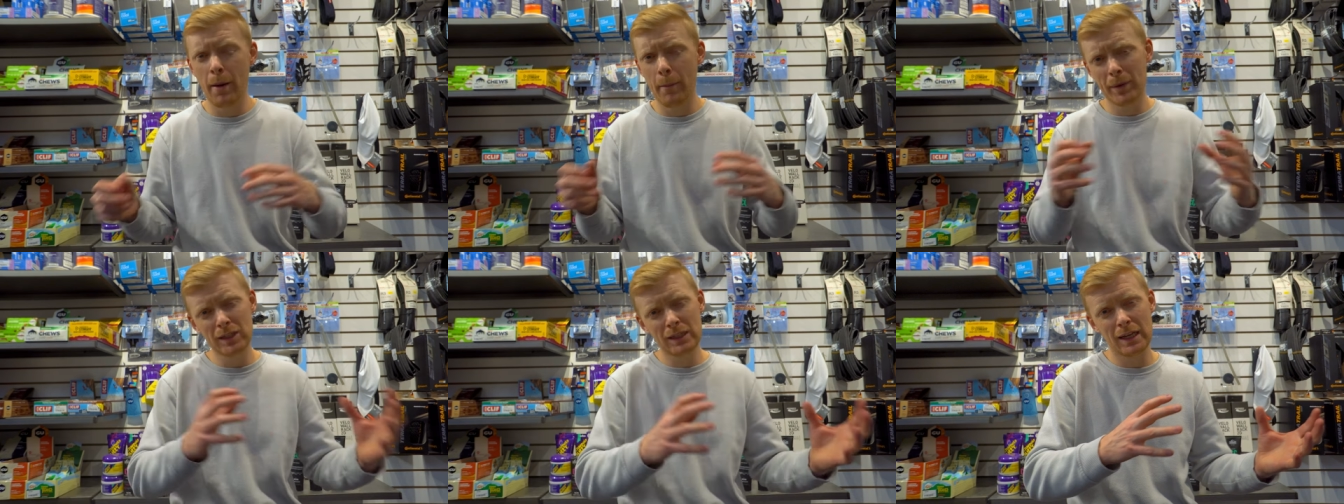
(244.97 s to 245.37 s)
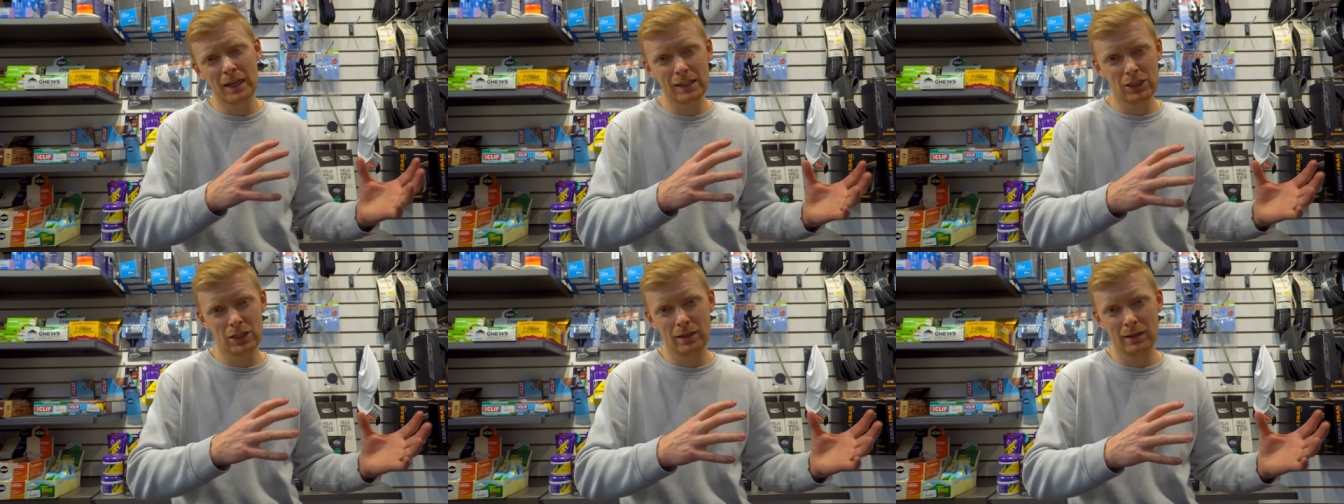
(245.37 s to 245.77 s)

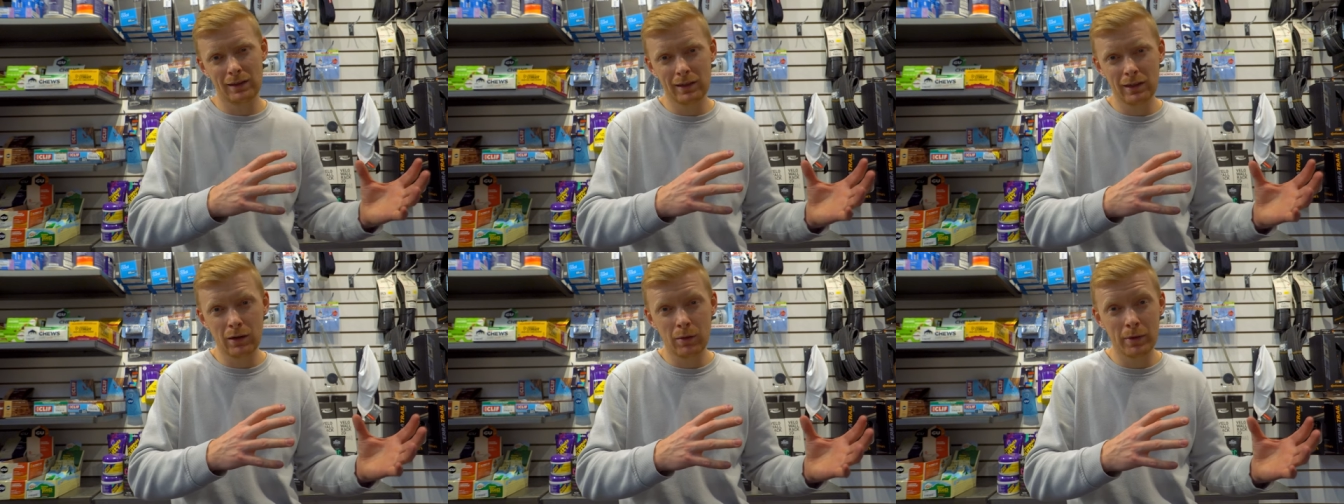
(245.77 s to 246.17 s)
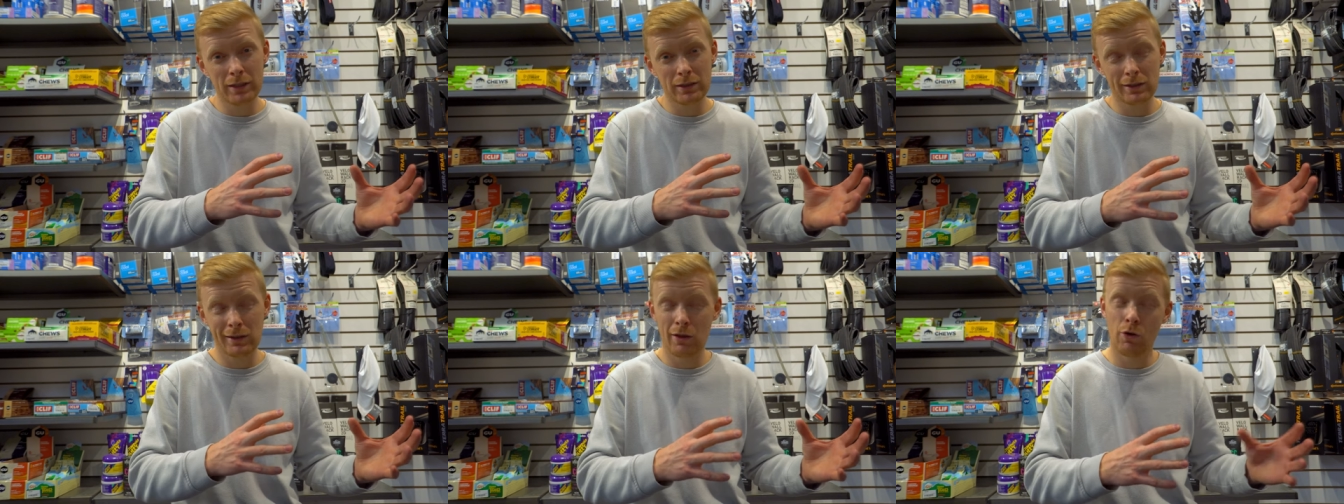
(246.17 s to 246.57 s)
potentially a little bit
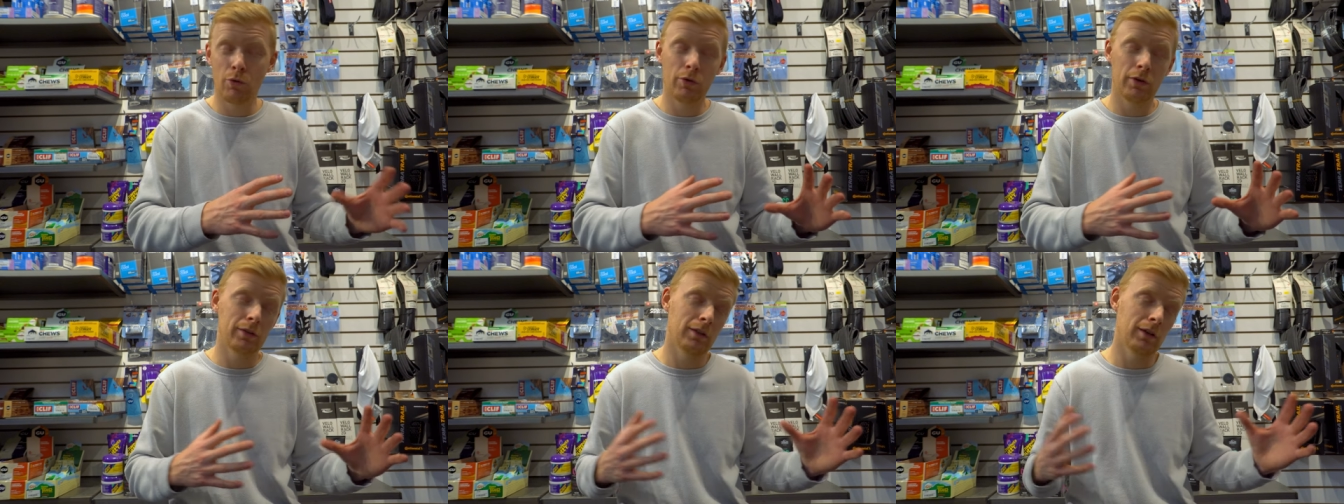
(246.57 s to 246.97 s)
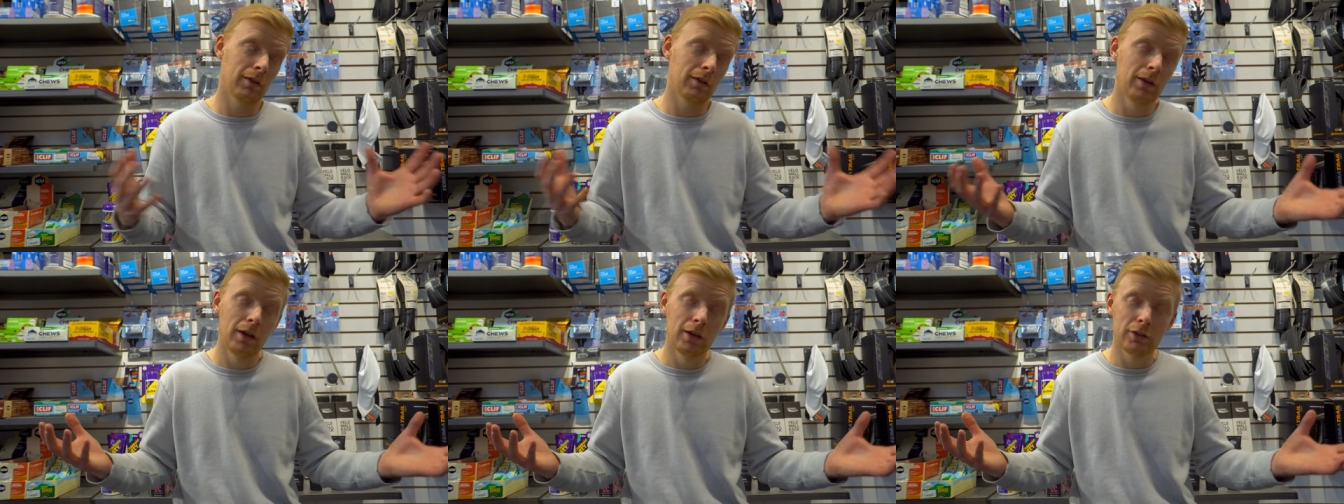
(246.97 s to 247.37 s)
slower in the
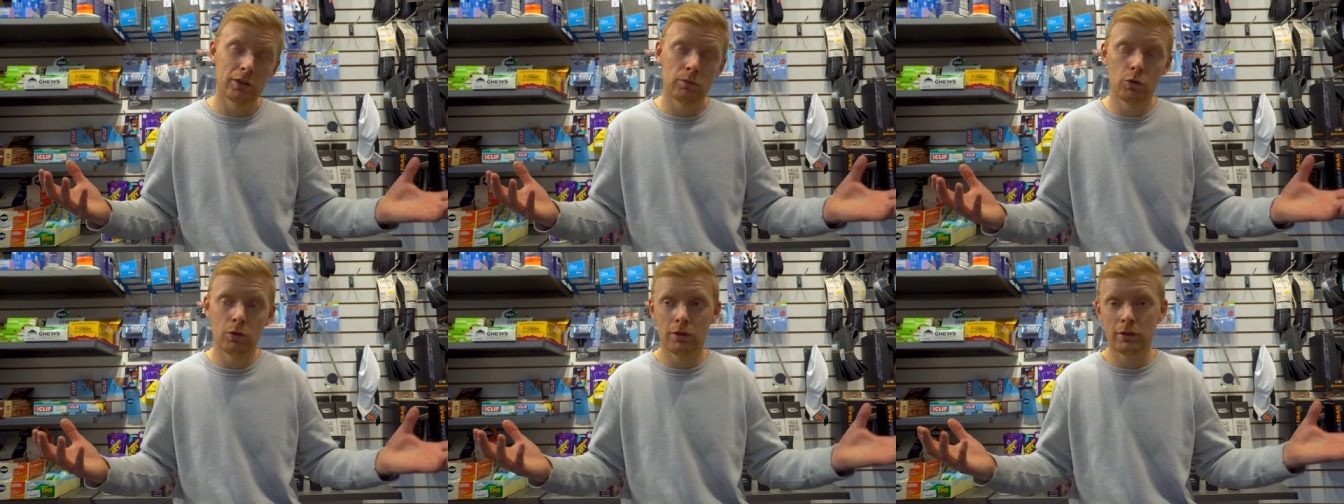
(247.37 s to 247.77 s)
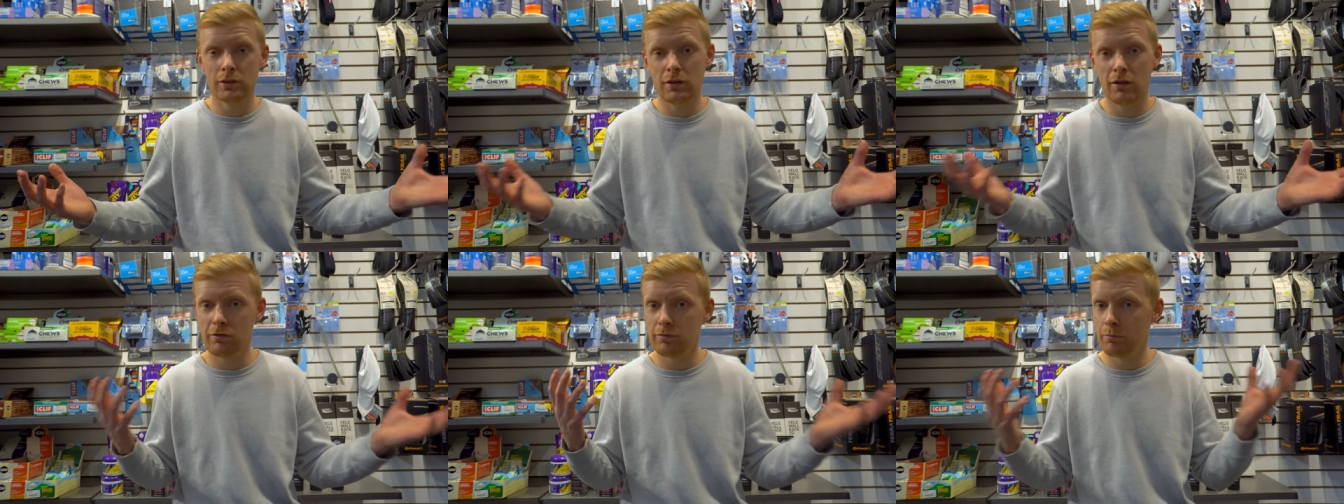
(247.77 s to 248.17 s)
smoother
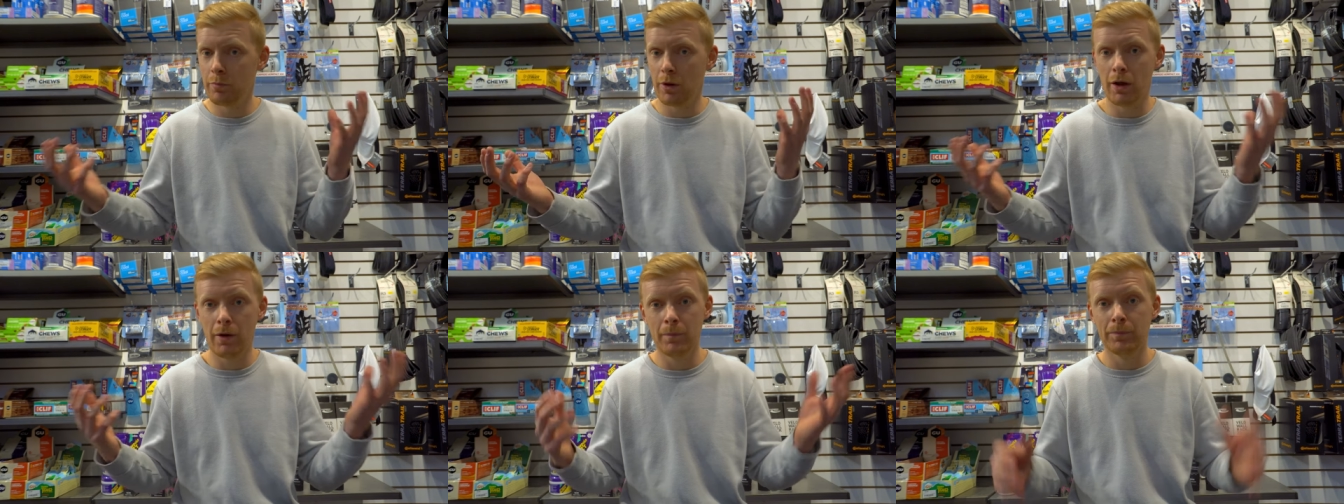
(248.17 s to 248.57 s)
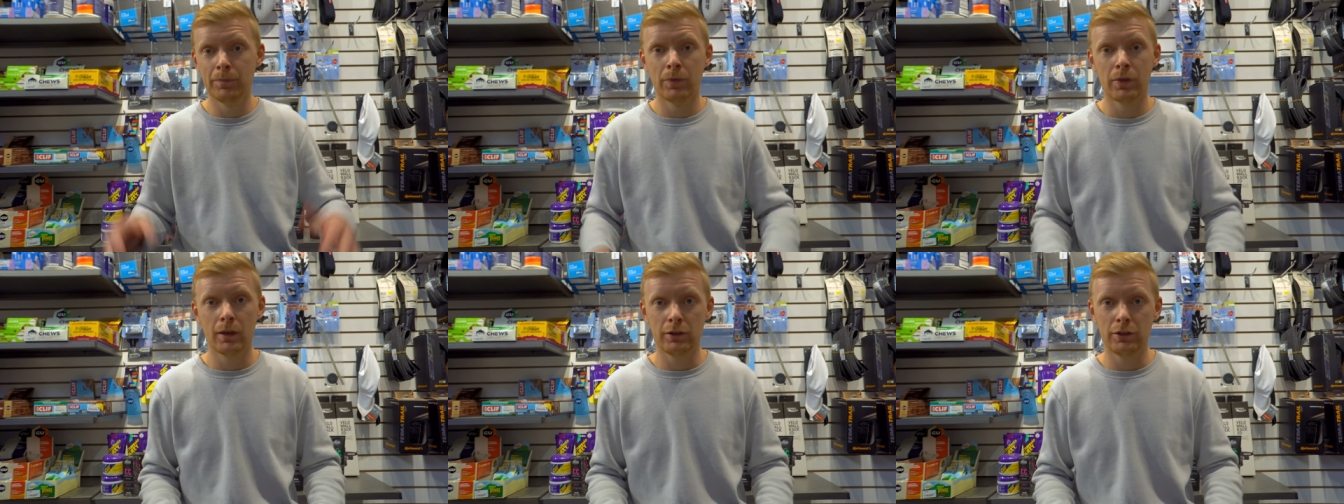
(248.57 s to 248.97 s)
stuff, but
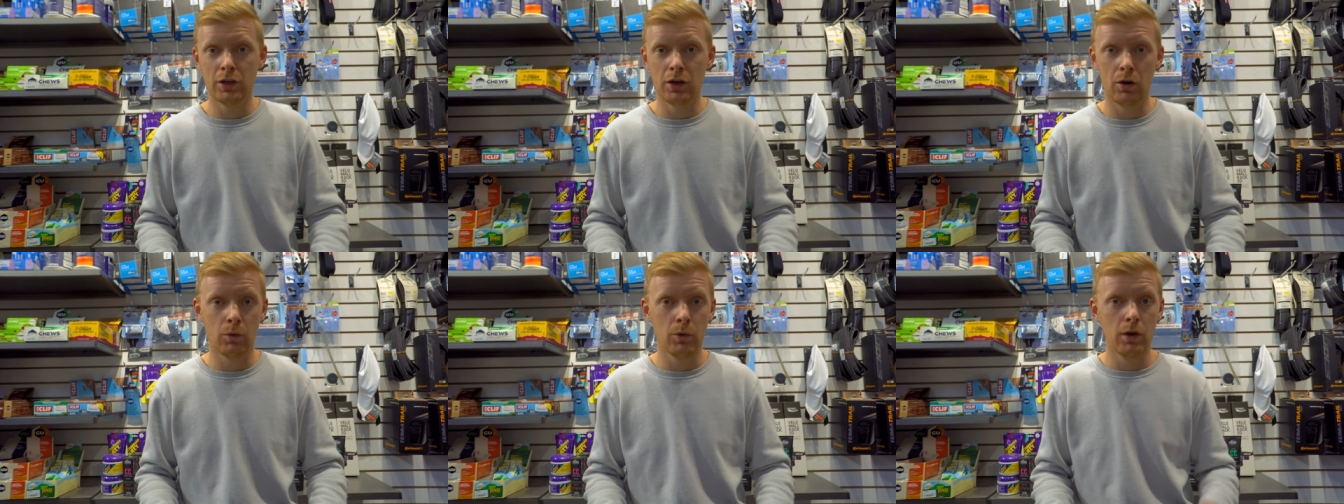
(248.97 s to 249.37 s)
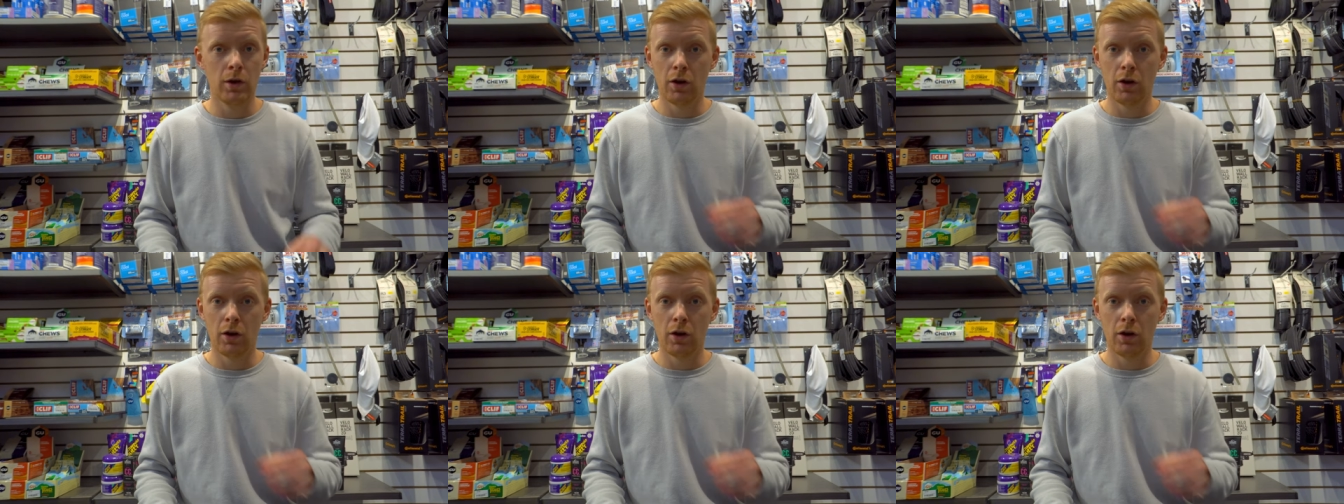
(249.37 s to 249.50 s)
you know,